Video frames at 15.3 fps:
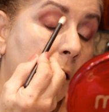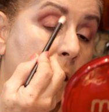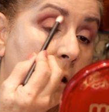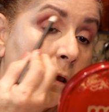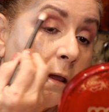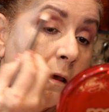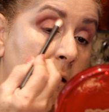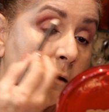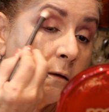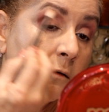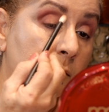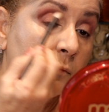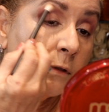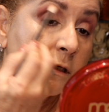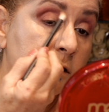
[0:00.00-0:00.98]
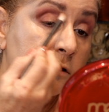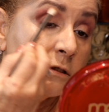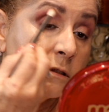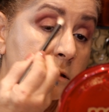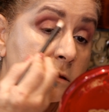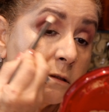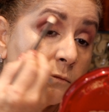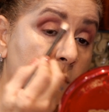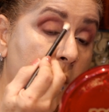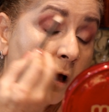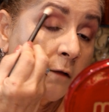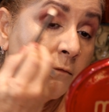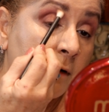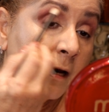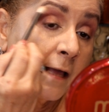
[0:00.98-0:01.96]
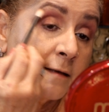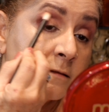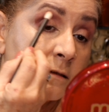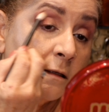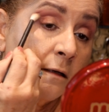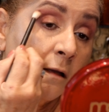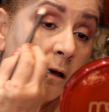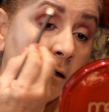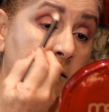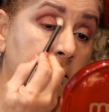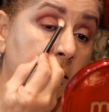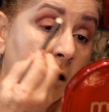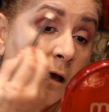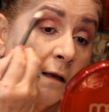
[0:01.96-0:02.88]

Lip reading: and I relaxed a lot.